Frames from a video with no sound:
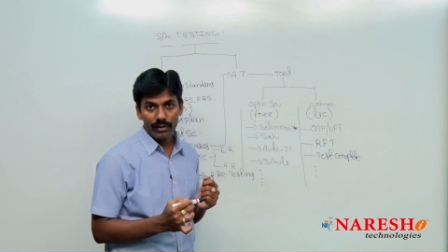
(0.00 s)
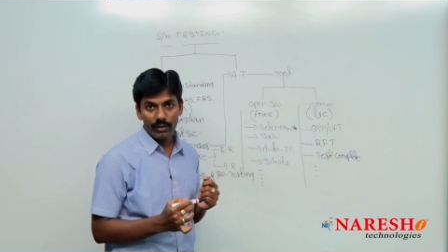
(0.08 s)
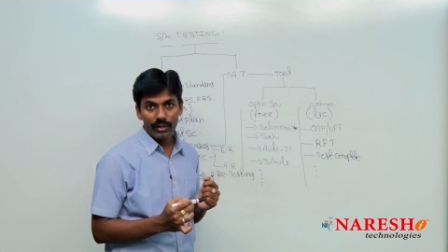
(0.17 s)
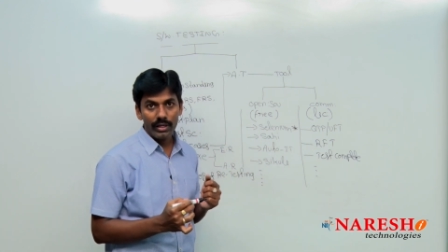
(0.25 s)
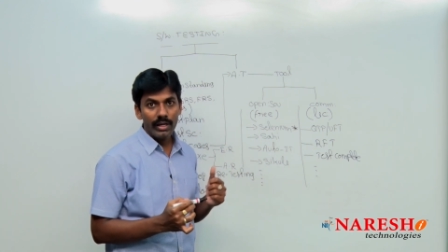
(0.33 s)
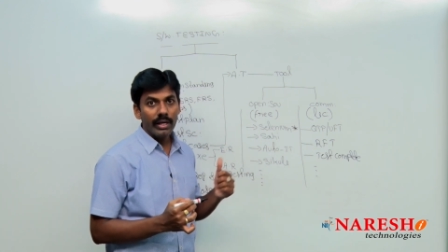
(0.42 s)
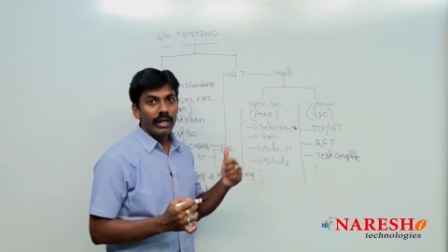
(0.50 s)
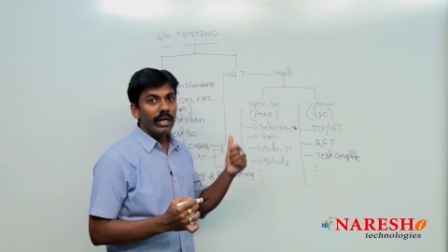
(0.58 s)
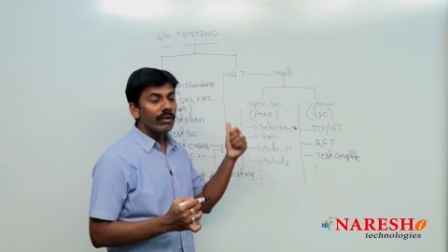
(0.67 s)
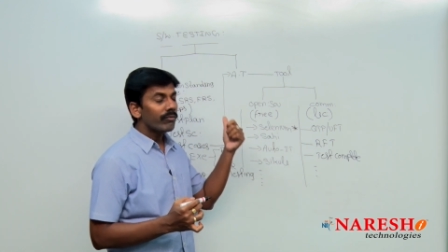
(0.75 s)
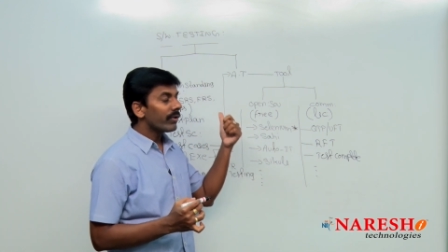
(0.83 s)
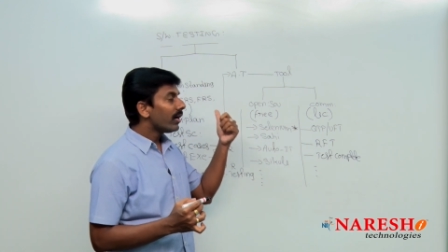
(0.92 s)
Okay.
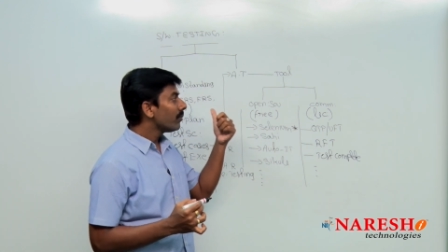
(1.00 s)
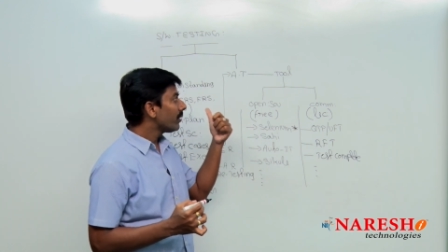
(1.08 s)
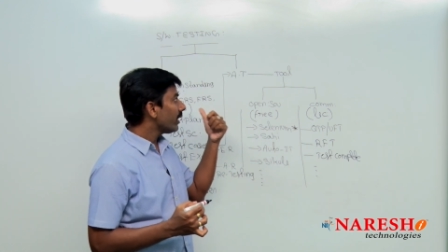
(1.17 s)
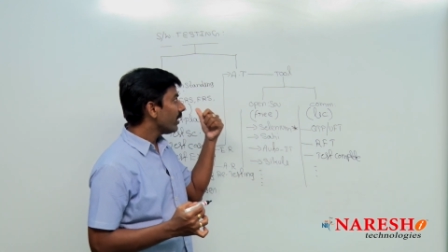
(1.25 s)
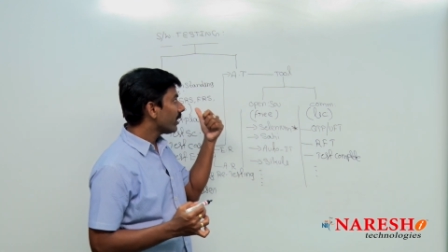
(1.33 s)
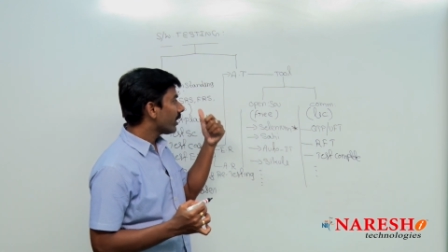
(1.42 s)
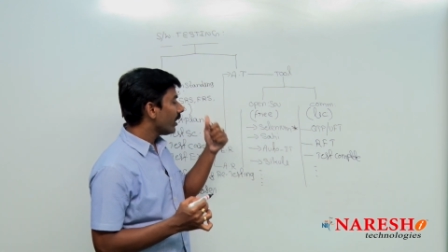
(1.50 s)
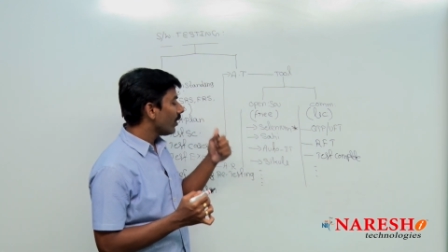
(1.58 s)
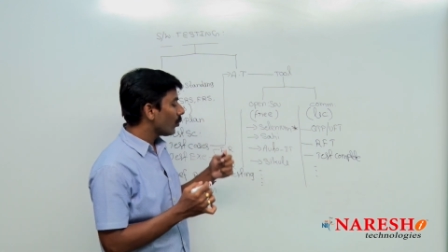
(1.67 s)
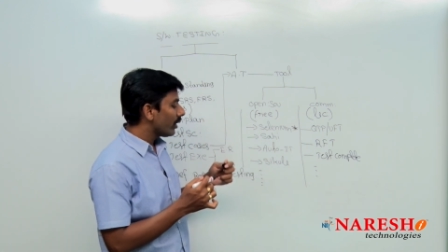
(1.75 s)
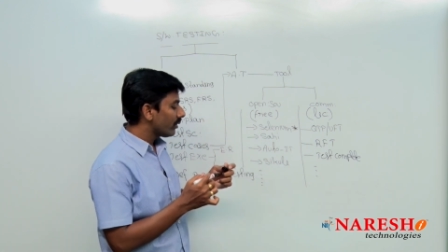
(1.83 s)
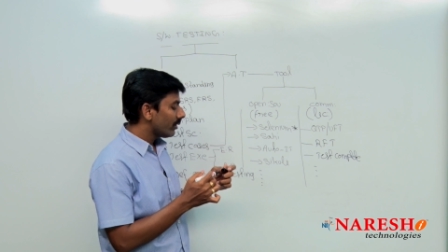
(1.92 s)
If I am
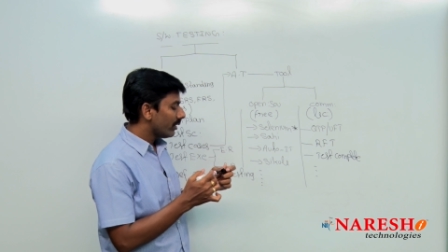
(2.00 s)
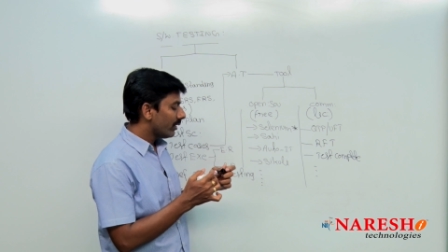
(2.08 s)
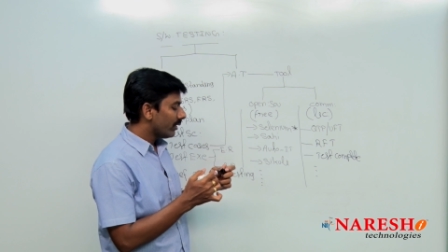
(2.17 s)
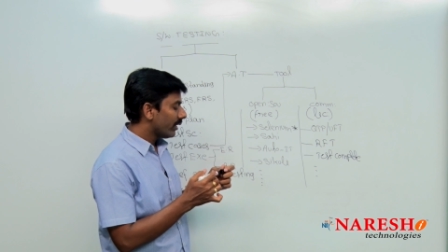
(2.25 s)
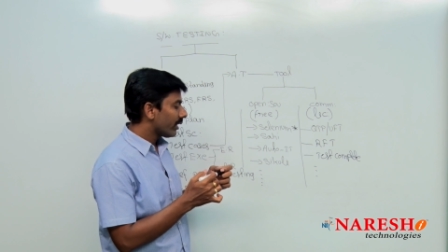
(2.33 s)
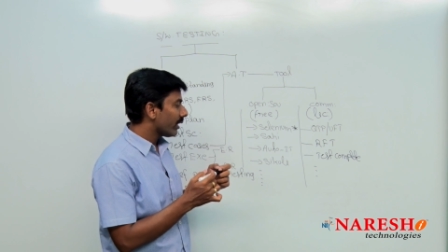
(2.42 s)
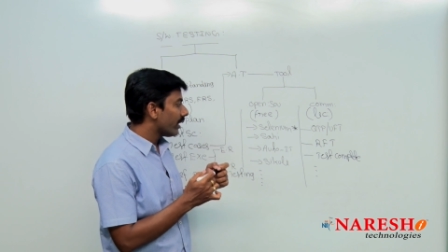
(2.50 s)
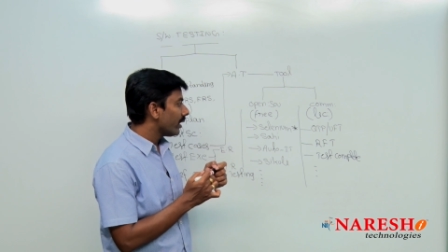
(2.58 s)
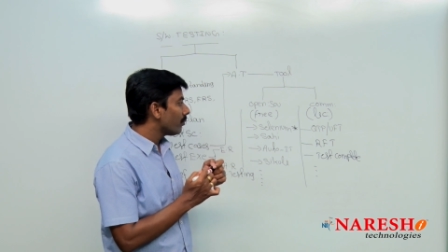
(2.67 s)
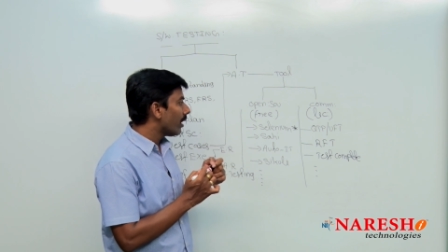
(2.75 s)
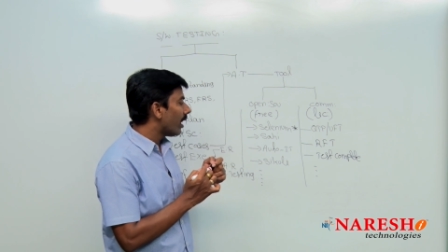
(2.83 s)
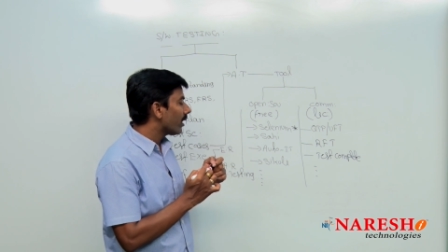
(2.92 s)
taking with the
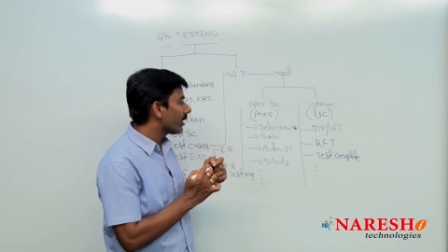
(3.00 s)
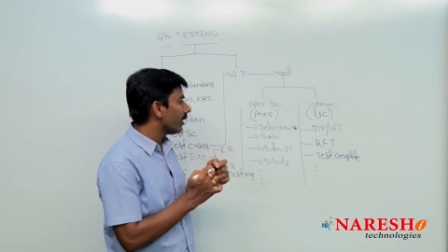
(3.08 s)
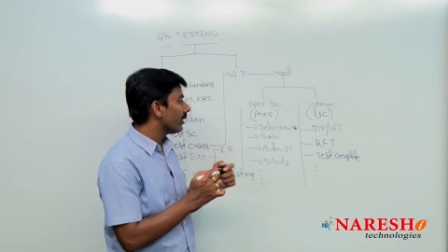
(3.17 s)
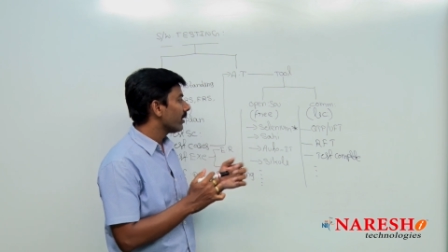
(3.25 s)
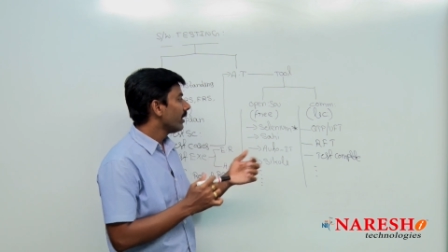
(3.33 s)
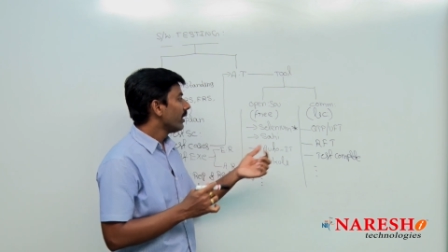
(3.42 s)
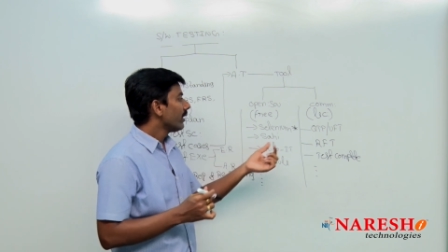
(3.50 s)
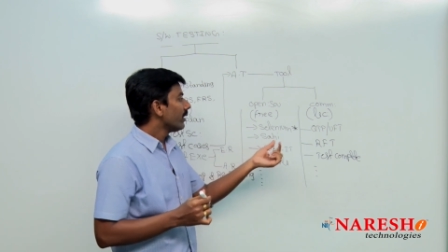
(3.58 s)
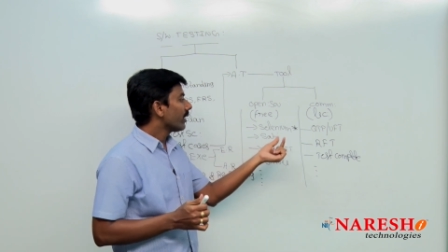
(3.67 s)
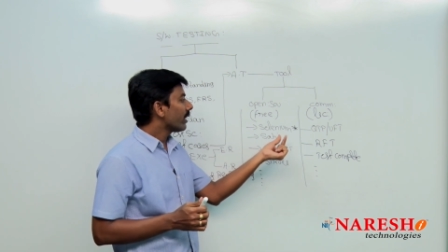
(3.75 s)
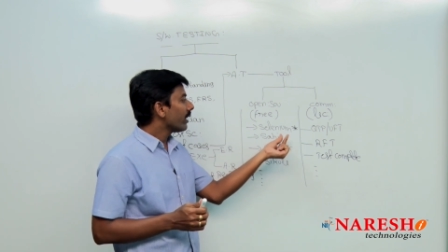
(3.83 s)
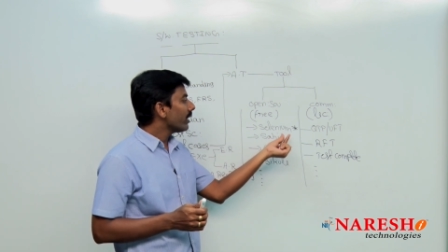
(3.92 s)
current market,
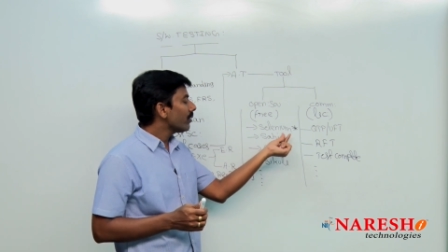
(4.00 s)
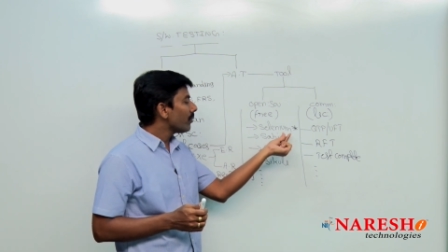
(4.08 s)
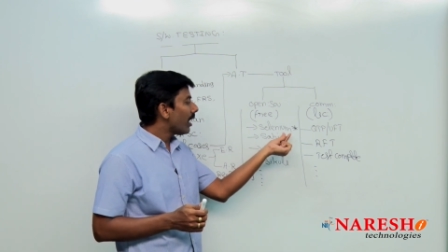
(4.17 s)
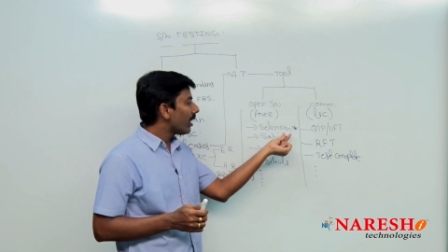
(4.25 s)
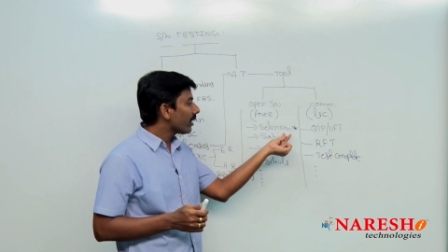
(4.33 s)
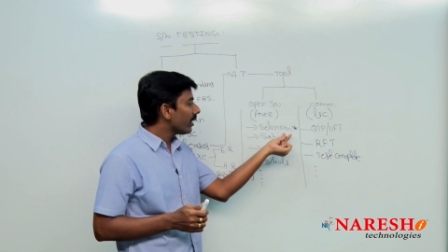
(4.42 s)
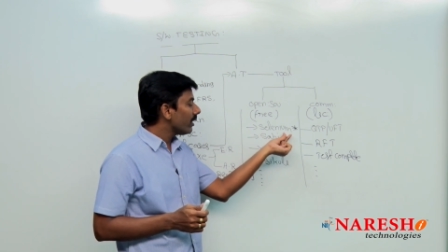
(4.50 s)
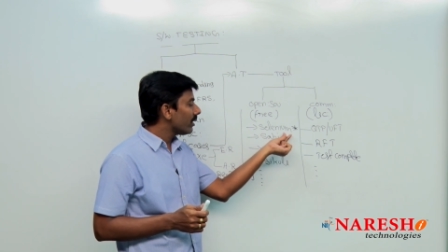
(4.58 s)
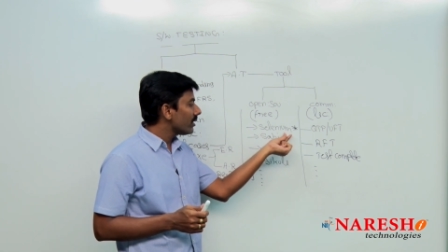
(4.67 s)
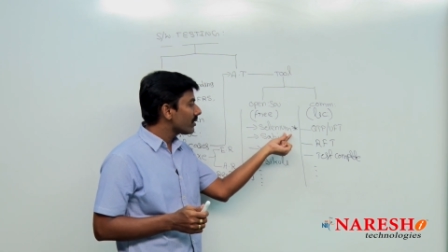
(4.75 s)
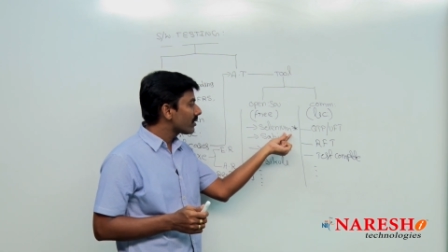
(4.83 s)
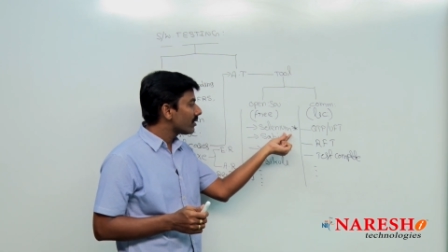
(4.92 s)
the current
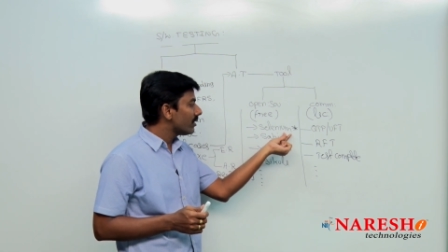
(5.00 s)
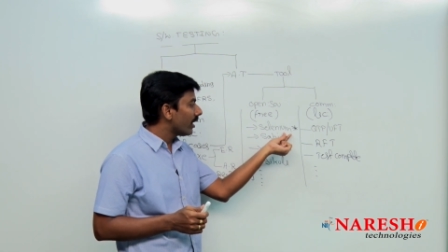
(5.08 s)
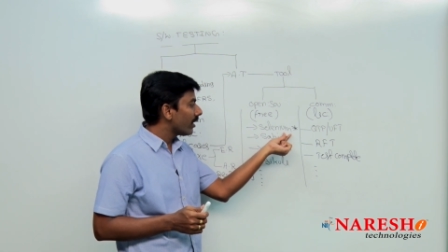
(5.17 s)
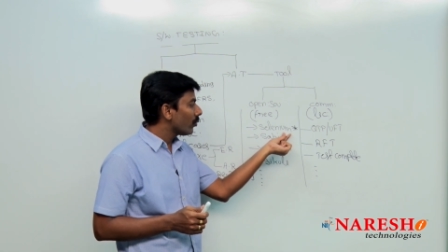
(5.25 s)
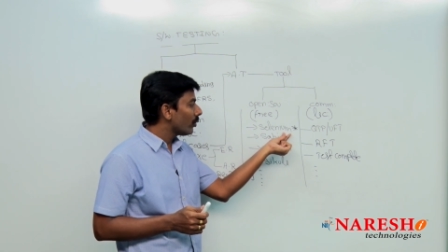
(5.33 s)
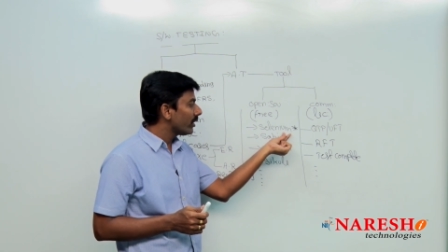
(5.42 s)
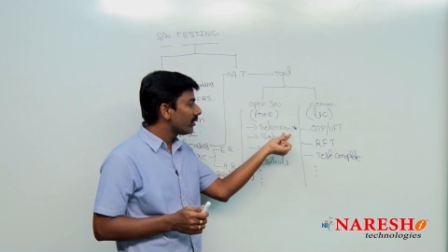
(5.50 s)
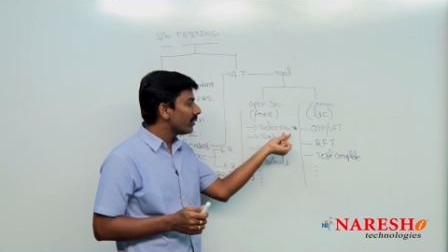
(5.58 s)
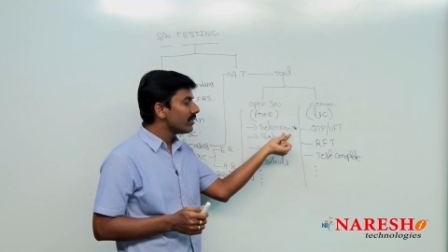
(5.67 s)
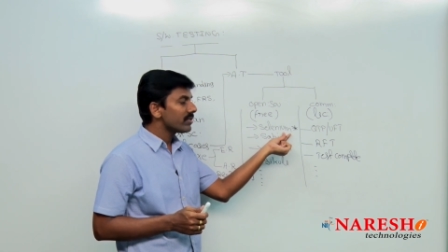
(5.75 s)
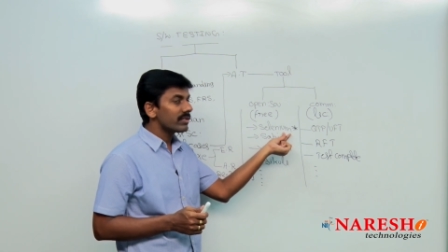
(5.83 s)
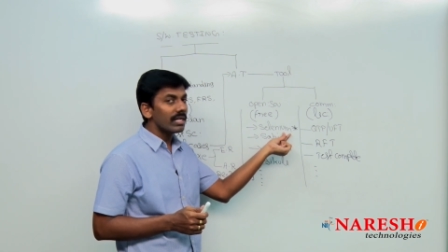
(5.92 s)
market is done with
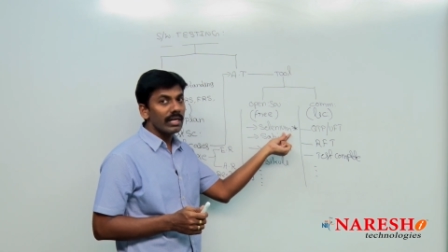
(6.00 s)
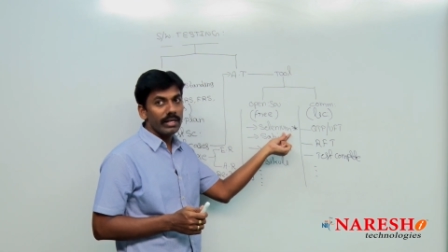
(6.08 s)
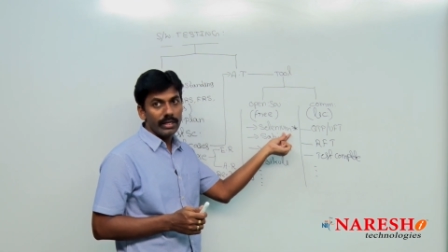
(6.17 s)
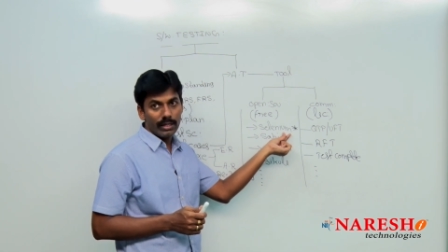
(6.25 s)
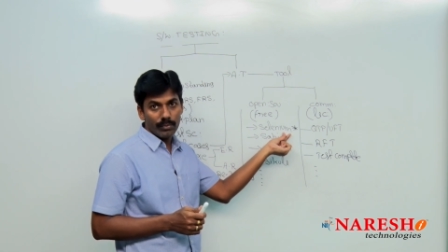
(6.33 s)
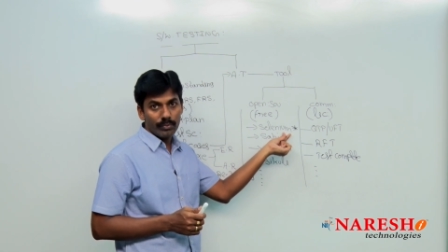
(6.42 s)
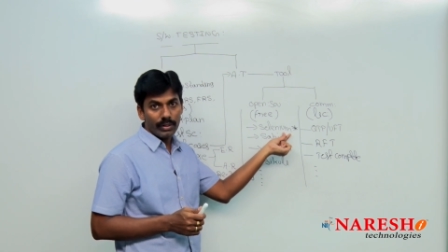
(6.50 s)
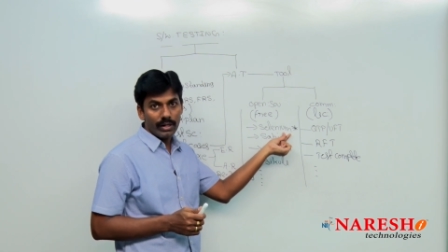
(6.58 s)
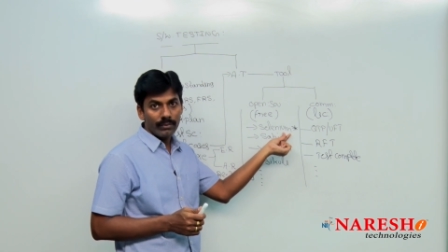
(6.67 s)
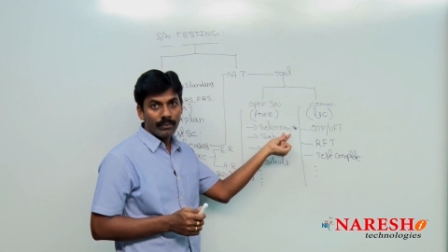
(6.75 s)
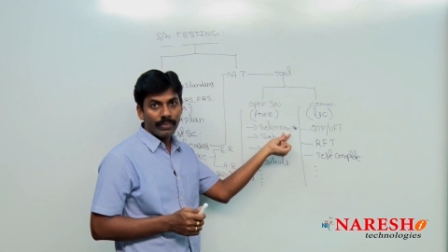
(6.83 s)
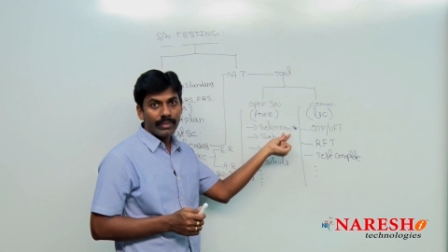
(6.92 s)
selenium part.